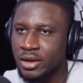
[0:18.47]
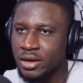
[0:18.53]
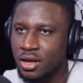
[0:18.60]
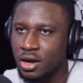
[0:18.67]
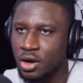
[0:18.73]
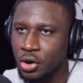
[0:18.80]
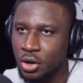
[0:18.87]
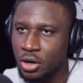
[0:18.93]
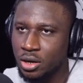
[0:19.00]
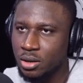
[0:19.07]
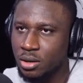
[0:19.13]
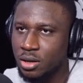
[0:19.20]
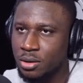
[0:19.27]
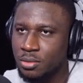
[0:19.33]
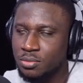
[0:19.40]
and
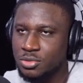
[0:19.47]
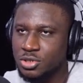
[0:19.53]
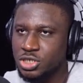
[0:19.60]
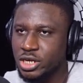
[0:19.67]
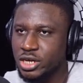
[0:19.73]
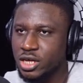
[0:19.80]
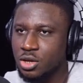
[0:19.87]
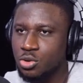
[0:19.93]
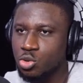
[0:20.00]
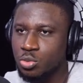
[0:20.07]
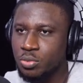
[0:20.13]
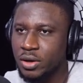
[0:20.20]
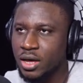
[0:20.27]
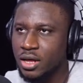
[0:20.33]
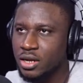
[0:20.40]
our um, shaker
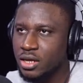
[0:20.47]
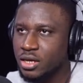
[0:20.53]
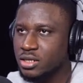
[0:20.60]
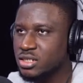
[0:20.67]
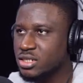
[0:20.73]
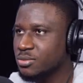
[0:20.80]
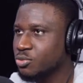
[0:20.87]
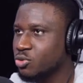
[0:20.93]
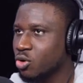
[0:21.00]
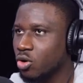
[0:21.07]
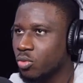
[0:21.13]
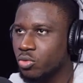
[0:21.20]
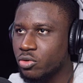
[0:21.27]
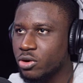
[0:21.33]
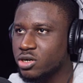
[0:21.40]
loop and a simple
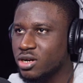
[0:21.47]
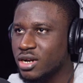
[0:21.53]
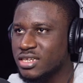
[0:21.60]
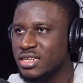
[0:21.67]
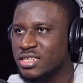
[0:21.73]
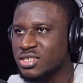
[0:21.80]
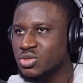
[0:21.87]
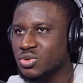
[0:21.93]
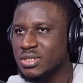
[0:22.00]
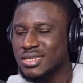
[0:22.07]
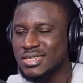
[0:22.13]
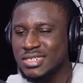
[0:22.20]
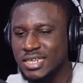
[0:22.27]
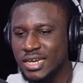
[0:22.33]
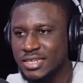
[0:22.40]
chord progression. Let's listen to
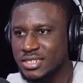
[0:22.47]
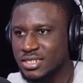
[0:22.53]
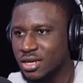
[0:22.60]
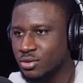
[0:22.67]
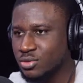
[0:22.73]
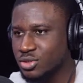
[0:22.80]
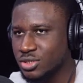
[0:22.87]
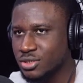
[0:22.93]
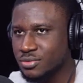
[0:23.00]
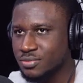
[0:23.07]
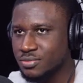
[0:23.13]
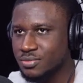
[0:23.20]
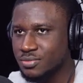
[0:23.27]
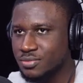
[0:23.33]
it and see how it sounds.